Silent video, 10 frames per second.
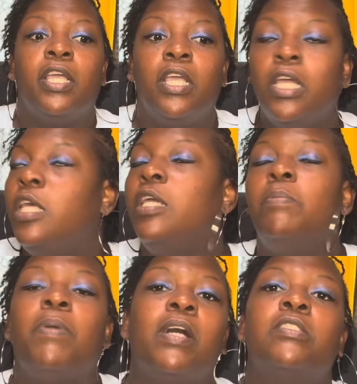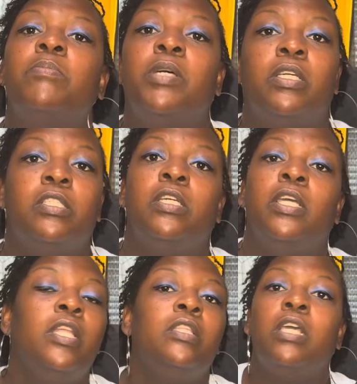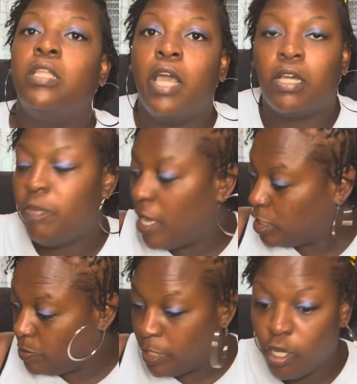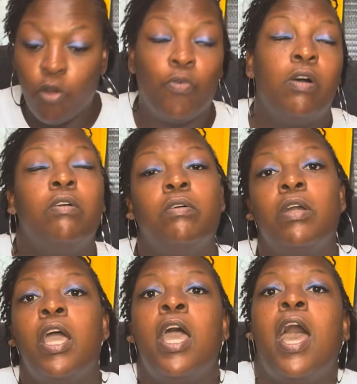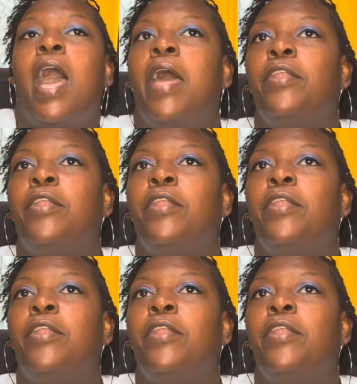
any possibility, anything that could possibly go wrong. I